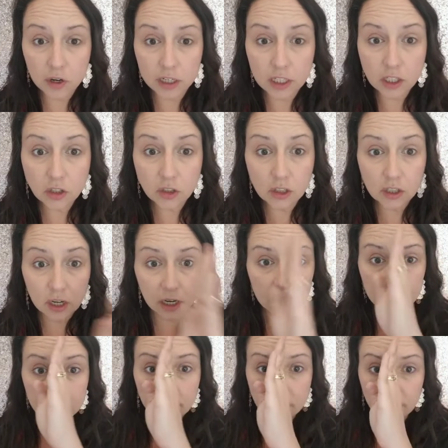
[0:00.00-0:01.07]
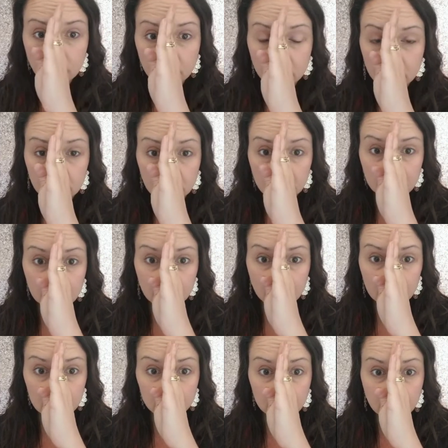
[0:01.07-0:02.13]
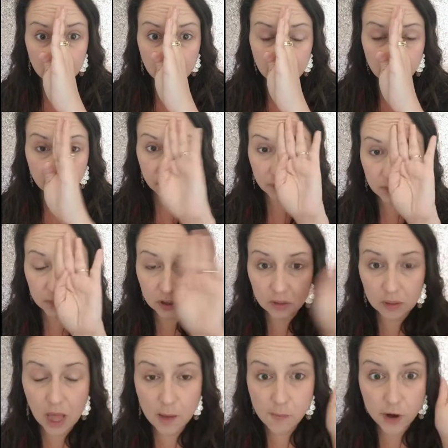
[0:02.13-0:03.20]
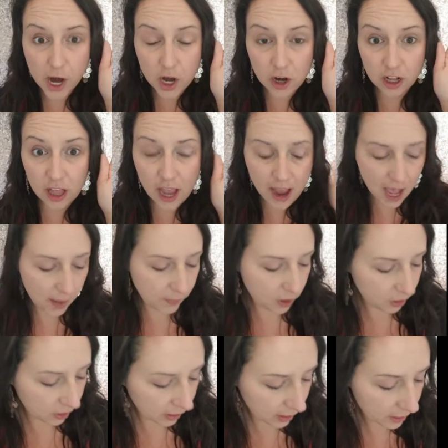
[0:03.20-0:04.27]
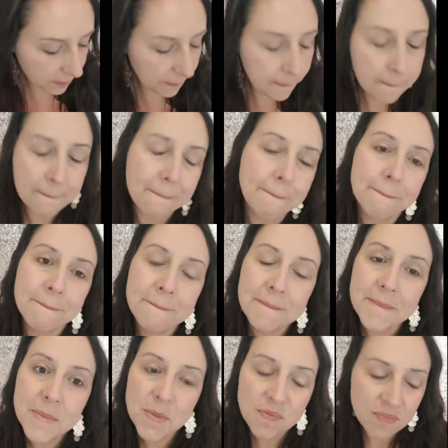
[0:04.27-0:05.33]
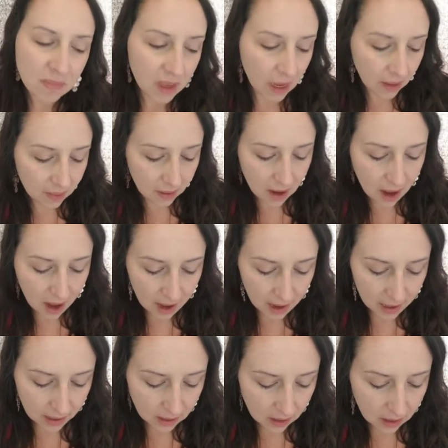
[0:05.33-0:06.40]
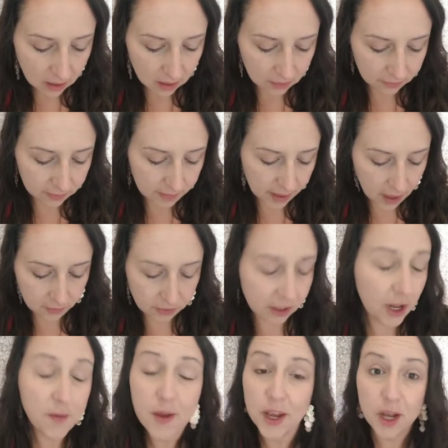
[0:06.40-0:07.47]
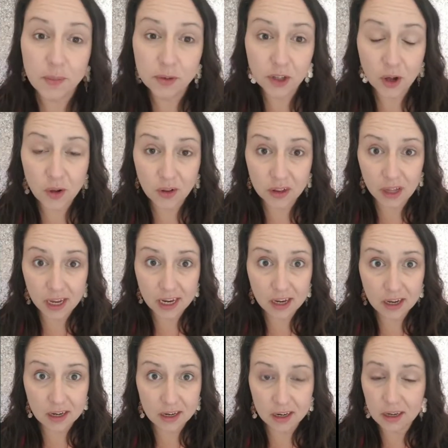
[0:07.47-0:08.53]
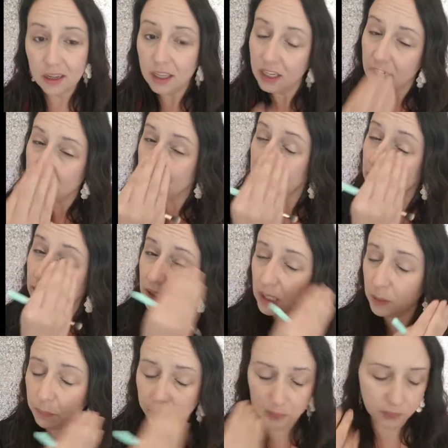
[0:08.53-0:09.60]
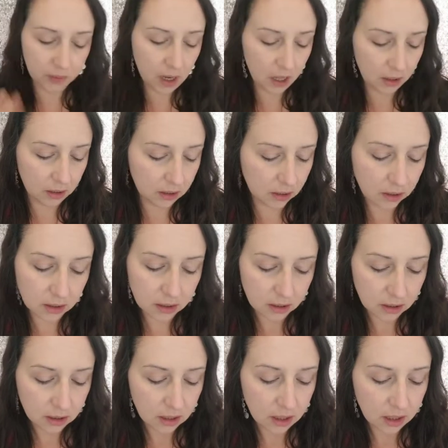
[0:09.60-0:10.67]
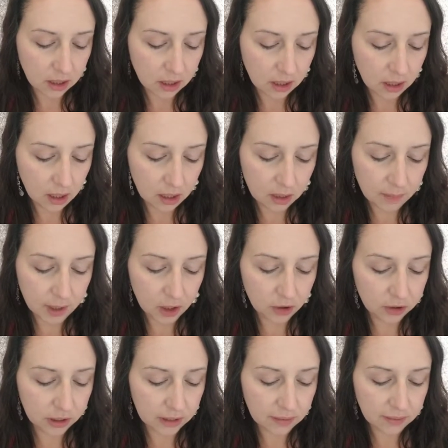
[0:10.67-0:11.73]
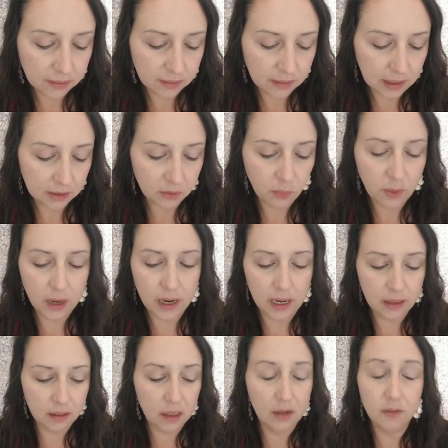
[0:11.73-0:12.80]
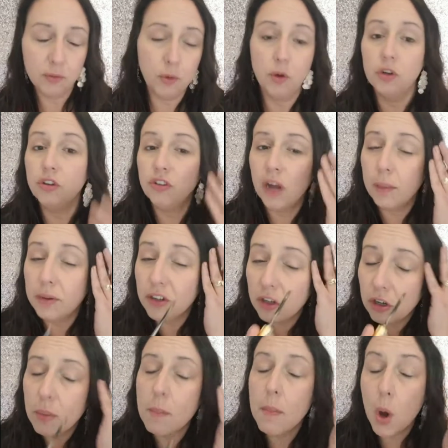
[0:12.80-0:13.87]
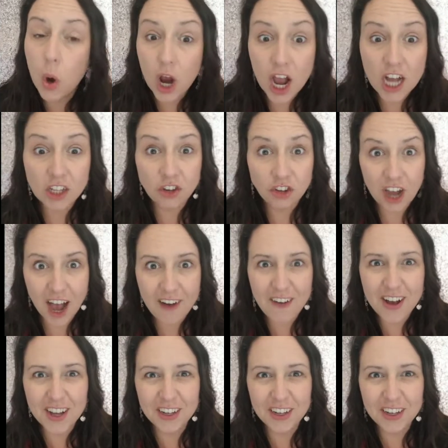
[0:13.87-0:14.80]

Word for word: and already you can kind of see the difference. It's a lot brighter, a lot happier looking. And then I, for my everyday makeup, don't like like a deep color in my crease. And that's why I love the Mocha Java, Mocha